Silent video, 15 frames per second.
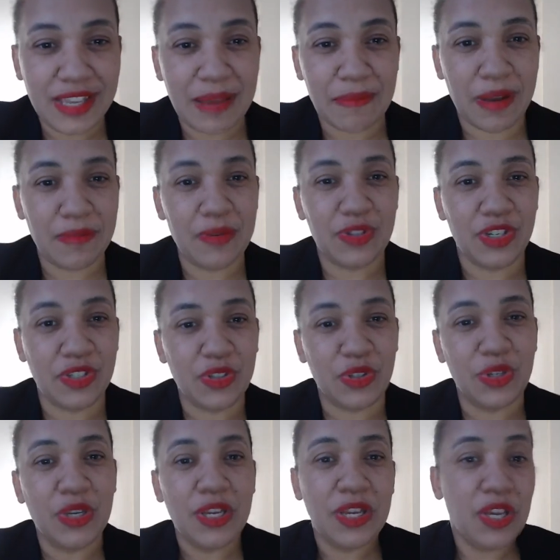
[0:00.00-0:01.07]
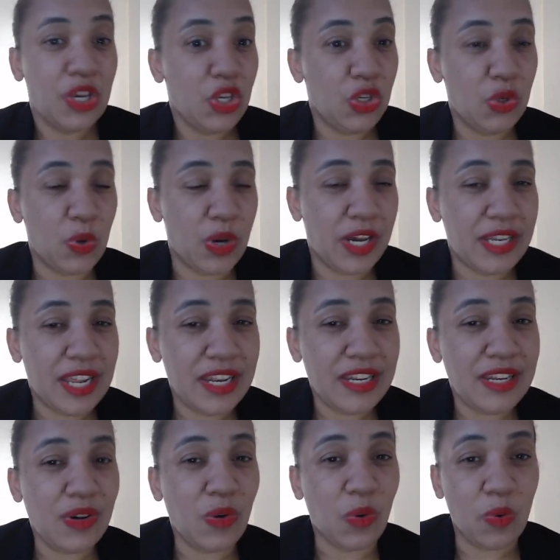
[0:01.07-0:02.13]
I might be changing your
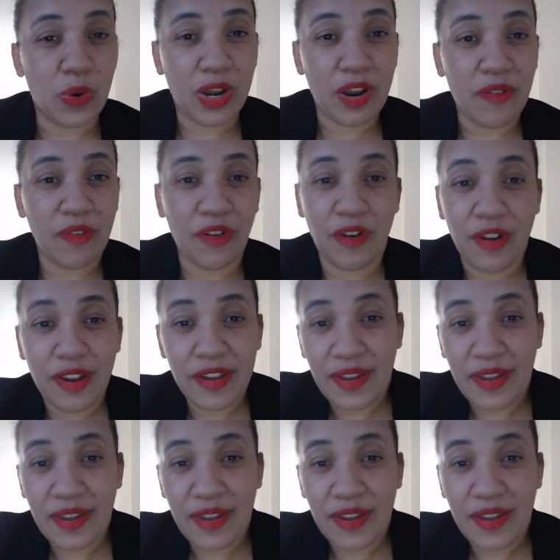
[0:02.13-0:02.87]
identity or whatever.